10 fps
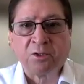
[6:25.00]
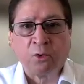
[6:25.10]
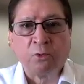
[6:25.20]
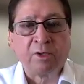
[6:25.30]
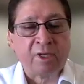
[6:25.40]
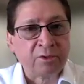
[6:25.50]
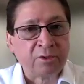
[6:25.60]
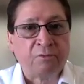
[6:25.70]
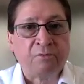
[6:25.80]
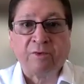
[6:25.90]
So
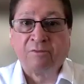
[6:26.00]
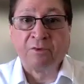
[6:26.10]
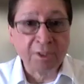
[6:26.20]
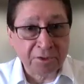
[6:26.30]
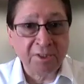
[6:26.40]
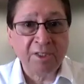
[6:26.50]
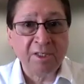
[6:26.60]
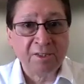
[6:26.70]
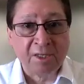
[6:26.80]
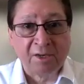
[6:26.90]
if you're
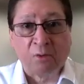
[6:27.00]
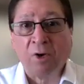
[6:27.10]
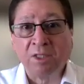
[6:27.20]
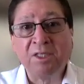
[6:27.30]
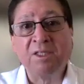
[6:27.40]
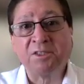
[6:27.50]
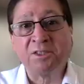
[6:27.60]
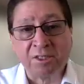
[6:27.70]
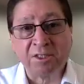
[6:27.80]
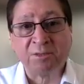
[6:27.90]
listening and
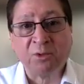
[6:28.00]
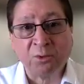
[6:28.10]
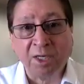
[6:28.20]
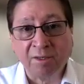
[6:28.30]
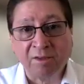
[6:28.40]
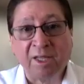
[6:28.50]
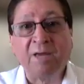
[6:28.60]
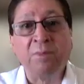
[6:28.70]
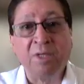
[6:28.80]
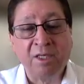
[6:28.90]
watching this to this
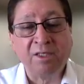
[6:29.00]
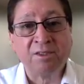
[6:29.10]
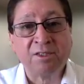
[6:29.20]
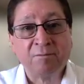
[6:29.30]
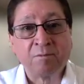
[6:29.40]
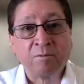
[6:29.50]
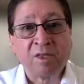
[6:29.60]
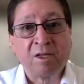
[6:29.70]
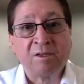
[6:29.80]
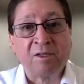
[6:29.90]
point, that means
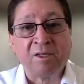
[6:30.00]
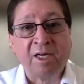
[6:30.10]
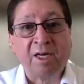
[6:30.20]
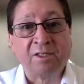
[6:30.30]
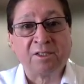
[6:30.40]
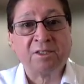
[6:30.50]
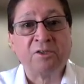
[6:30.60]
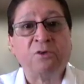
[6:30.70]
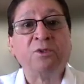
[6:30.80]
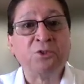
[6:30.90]
that
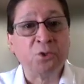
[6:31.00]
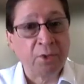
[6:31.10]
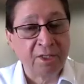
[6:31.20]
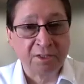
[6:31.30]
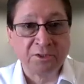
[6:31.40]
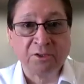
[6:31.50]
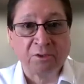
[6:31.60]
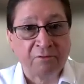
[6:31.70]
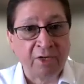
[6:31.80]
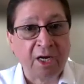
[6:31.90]
you're enjoying
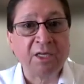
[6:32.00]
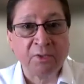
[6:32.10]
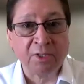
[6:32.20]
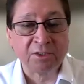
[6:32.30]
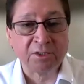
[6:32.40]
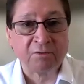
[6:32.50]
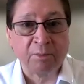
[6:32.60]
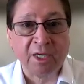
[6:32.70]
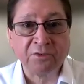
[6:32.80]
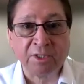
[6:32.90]
this, you're valuing
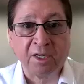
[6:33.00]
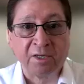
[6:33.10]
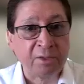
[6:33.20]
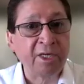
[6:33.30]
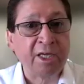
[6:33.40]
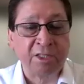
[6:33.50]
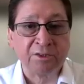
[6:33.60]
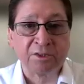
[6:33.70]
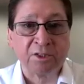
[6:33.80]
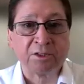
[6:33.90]
this information, and
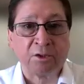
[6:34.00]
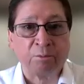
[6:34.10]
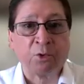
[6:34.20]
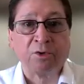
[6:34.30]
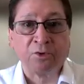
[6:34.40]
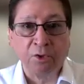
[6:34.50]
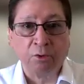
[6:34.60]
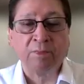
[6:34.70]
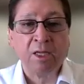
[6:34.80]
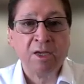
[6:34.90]
communication skills are important
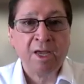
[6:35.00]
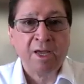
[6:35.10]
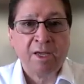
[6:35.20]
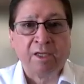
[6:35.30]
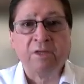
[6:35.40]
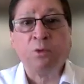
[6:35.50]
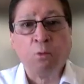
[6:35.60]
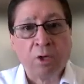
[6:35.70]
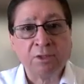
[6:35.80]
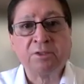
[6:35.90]
to you.
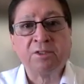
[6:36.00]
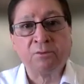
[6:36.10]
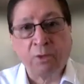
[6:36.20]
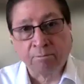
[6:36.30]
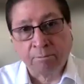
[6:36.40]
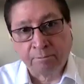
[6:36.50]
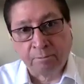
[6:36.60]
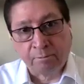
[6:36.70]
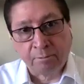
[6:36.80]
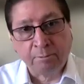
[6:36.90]
And if you want to
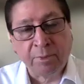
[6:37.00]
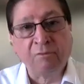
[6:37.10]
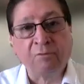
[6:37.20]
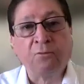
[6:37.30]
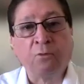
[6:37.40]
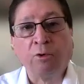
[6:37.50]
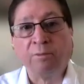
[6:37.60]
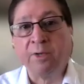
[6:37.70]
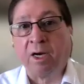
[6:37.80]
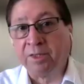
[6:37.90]
be
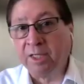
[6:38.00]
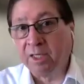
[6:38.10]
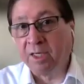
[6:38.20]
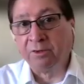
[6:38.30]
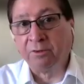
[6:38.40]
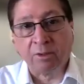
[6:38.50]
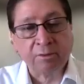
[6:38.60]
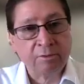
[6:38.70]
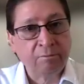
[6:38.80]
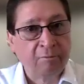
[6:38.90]
informed on the
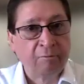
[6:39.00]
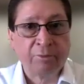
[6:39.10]
other,